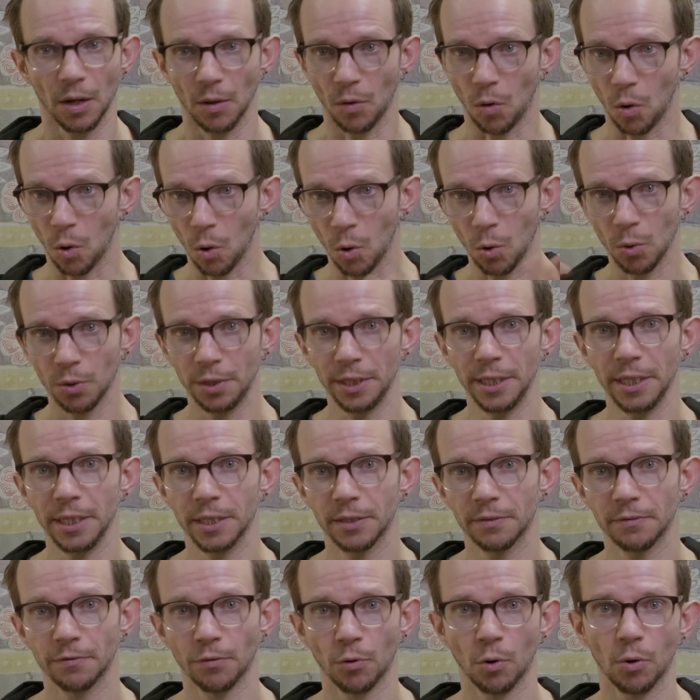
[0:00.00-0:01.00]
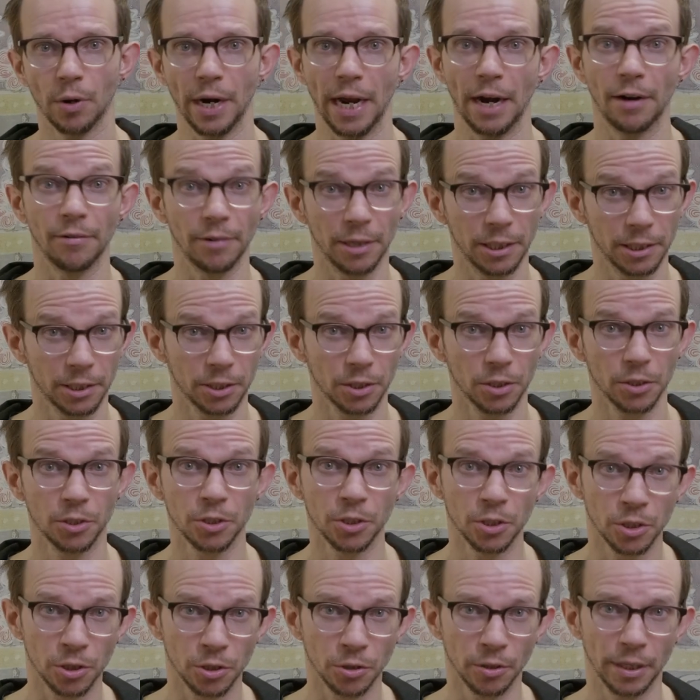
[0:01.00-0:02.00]
All these 4 areas
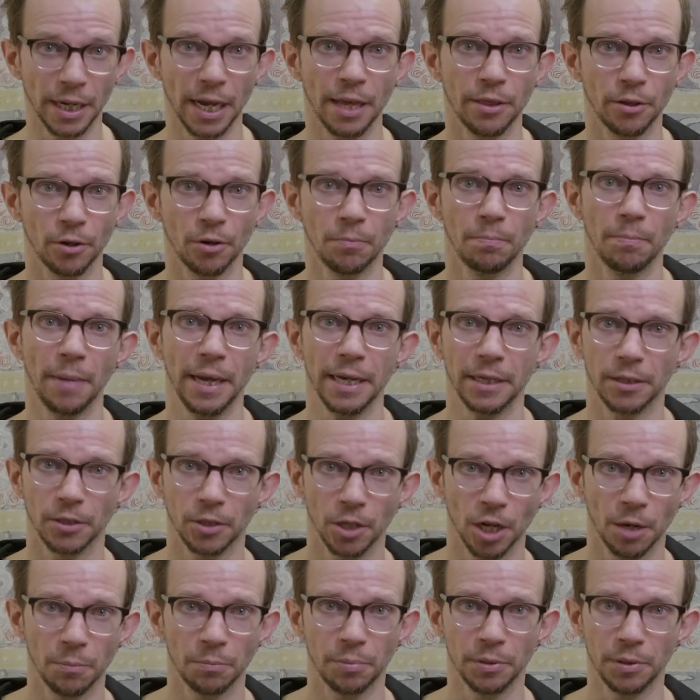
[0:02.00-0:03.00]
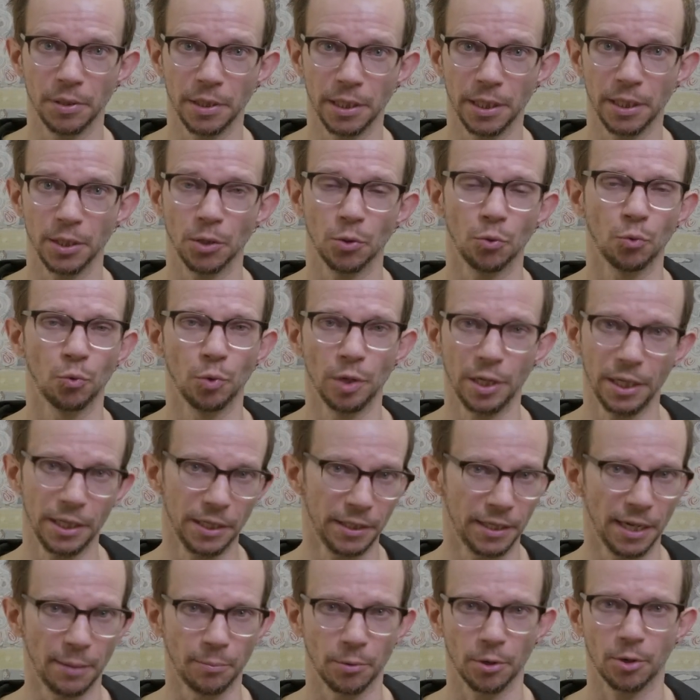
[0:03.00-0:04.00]
together make a company really
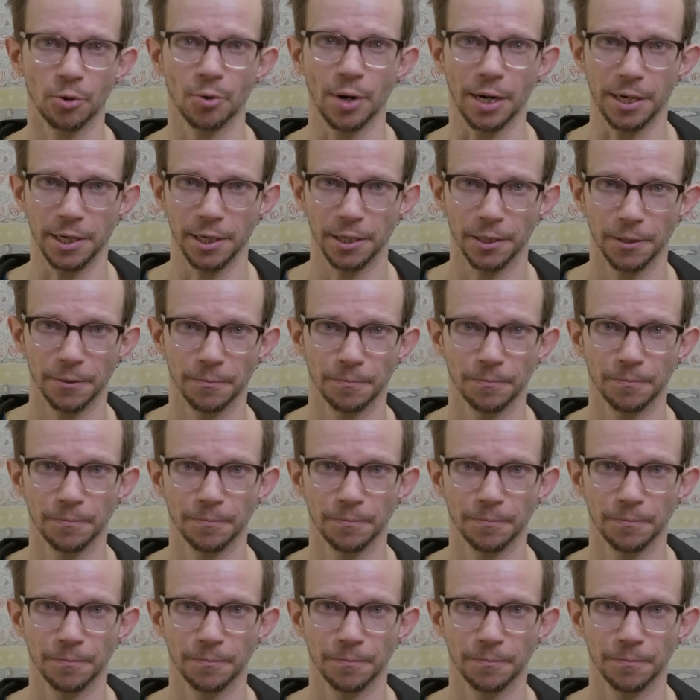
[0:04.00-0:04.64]
democratic.